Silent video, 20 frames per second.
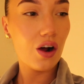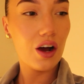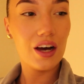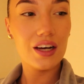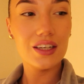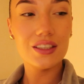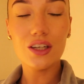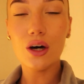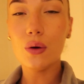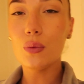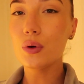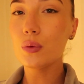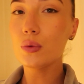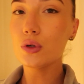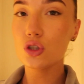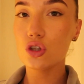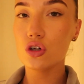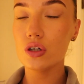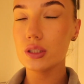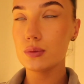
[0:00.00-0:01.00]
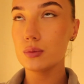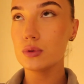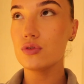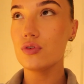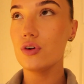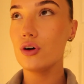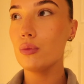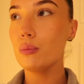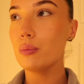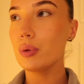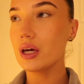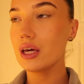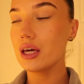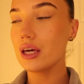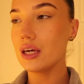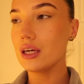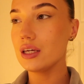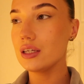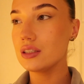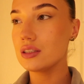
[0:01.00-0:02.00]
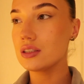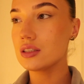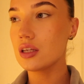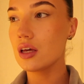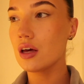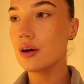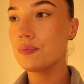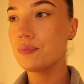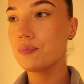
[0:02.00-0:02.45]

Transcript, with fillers: And I want to watch a Christmas film, but it is...